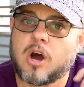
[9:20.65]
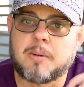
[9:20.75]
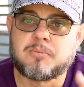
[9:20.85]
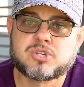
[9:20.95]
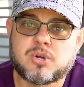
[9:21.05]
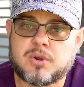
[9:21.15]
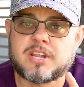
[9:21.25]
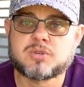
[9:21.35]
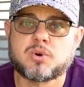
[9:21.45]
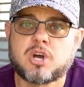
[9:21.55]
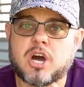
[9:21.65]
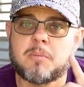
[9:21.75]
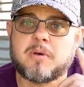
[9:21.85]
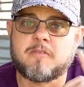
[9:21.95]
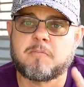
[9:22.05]
Opportunities will
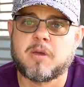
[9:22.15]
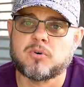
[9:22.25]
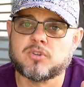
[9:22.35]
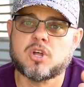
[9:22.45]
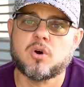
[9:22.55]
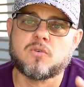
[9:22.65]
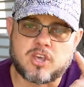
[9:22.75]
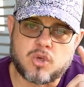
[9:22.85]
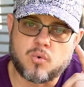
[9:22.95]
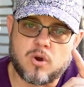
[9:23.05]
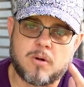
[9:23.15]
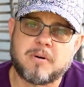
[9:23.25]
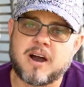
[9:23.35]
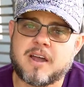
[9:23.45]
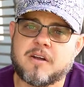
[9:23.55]
come if people know that you are
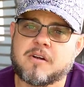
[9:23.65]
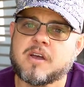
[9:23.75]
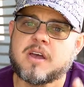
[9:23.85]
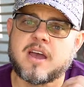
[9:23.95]
a buyer